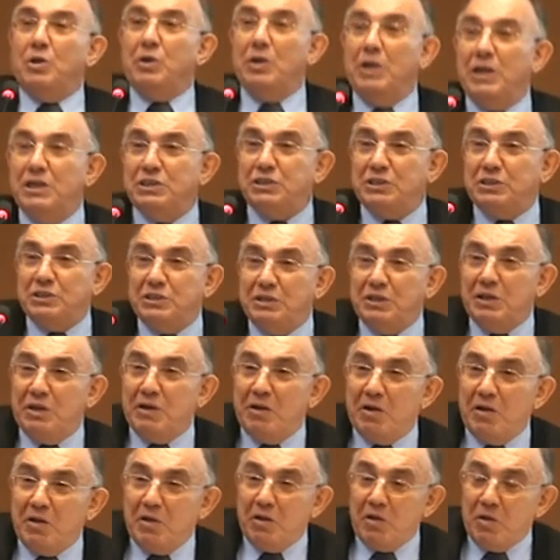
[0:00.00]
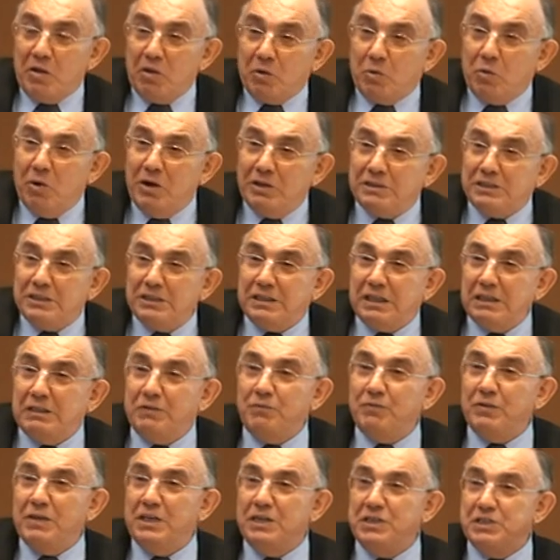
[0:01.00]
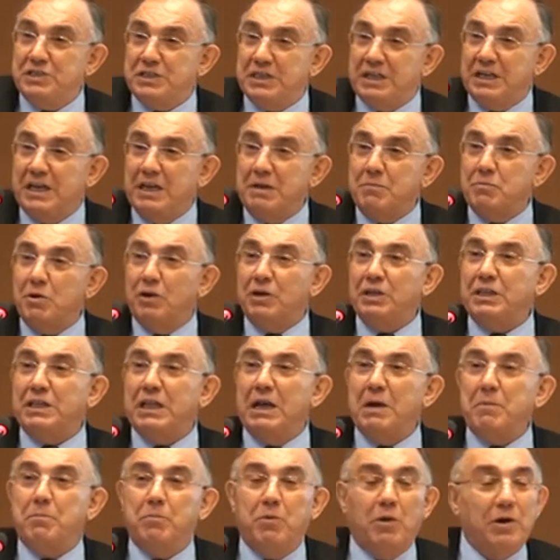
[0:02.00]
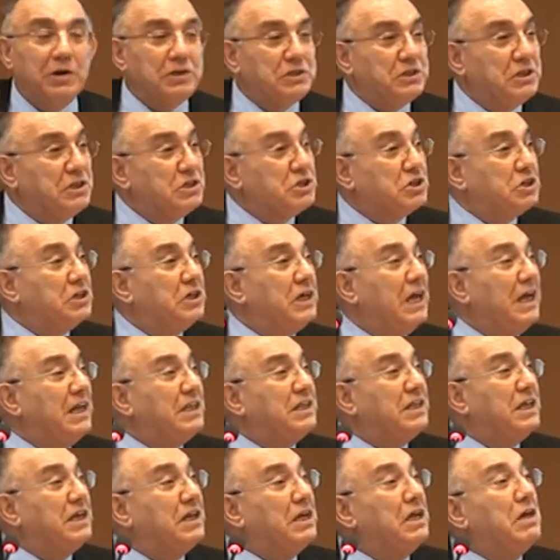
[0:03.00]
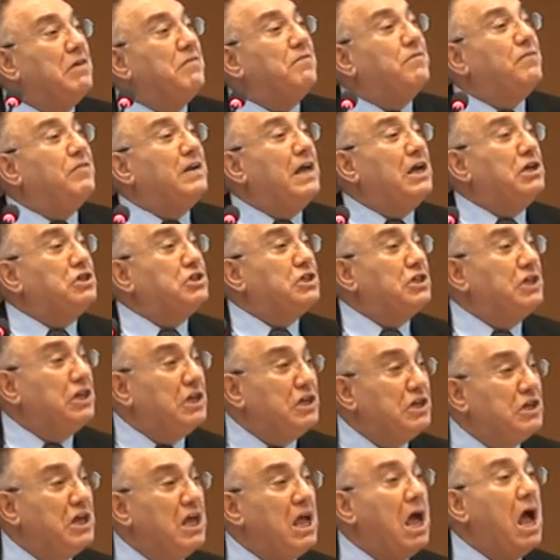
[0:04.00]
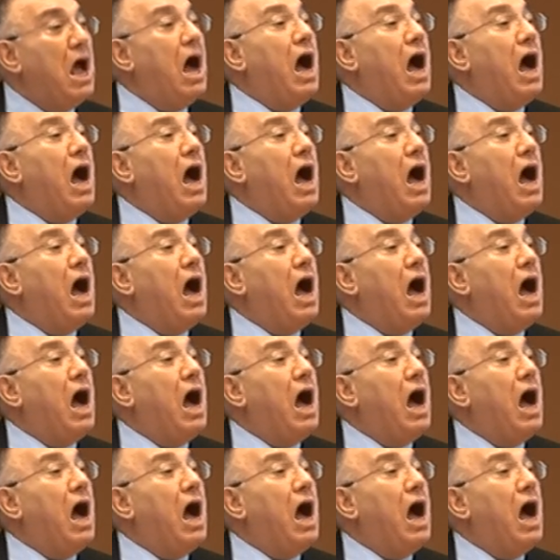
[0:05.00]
US quantitative easing, monetary policy is creating inflation in the